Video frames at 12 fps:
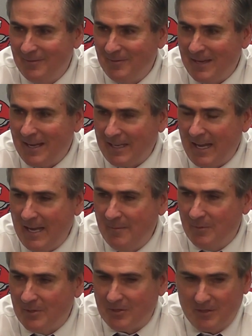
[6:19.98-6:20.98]
when that
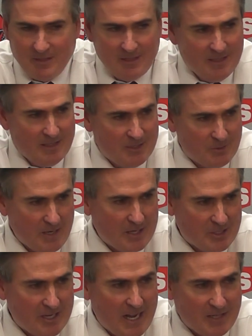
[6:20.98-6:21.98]
game was
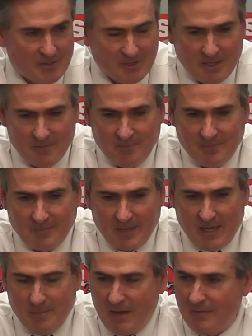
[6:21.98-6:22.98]
stretching out some,
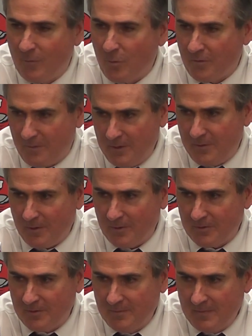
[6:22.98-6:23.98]
and he made 4 free
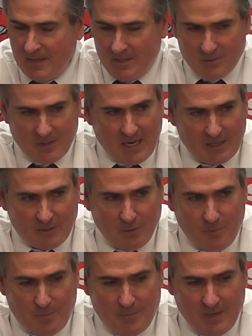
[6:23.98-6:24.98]
throws. So he got
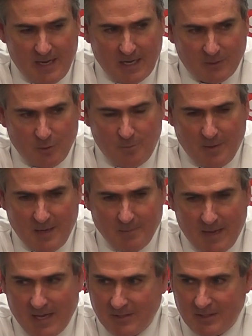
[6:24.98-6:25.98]
two paint
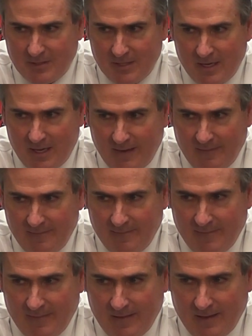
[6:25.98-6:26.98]
baskets tonight,
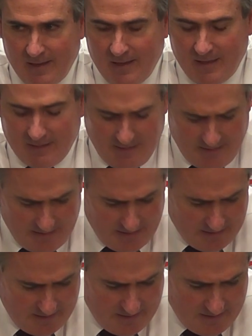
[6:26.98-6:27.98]
Lee
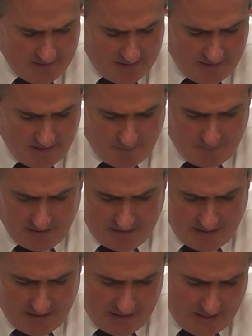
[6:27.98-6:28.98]
did. A big
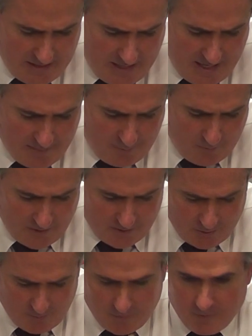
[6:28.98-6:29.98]
kid had 9 points,
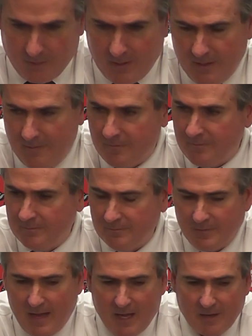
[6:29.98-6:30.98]
2 for 3, and
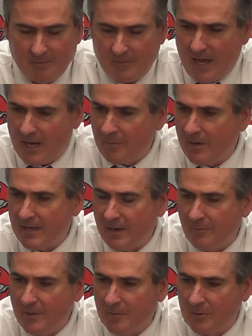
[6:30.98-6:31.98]
fouled him around
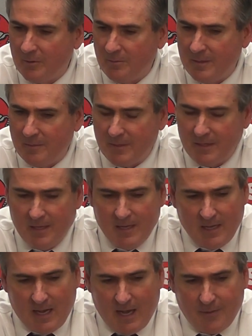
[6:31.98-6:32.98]
that rim a little bit, but
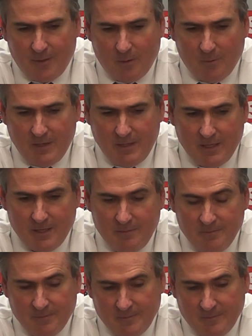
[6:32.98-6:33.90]
I thought we did